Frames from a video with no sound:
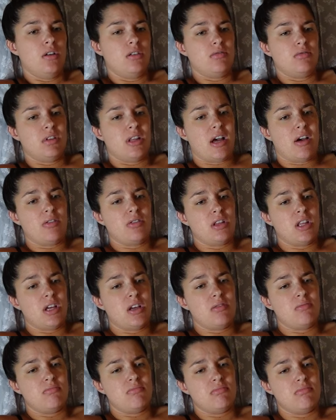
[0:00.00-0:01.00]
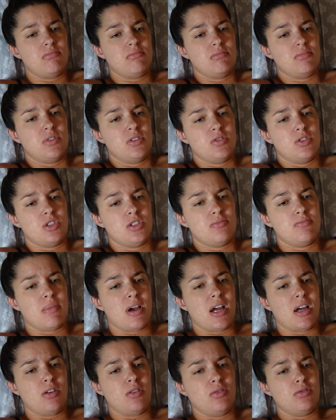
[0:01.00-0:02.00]
Without them, just
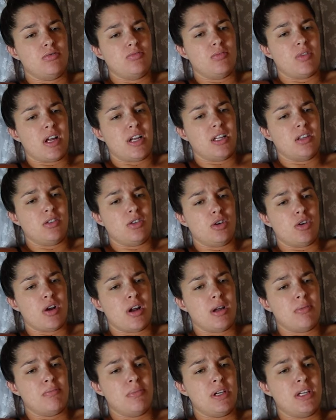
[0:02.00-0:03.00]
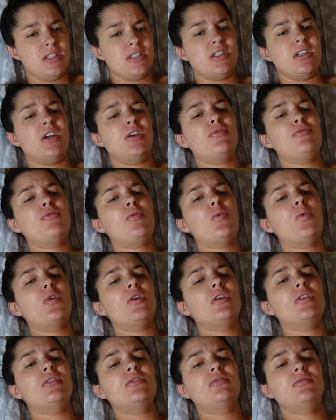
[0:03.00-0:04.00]
mild regular crampies, like a
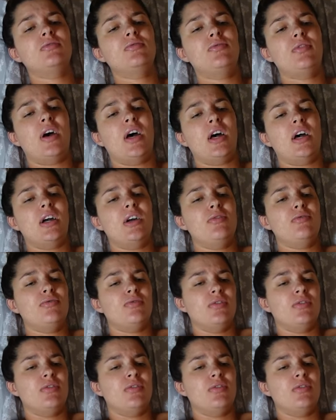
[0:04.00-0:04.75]
four, five.